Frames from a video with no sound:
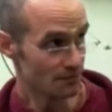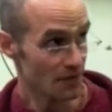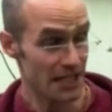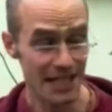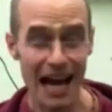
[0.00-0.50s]

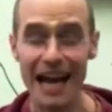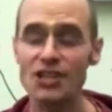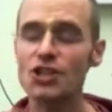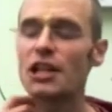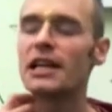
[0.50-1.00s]
He's
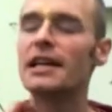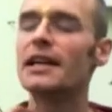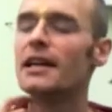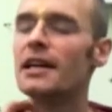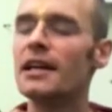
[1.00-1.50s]
actually
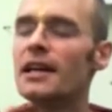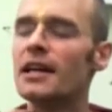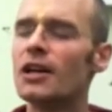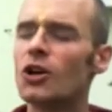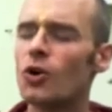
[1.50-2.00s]

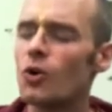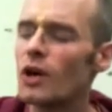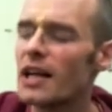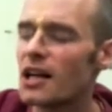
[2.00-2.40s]
calling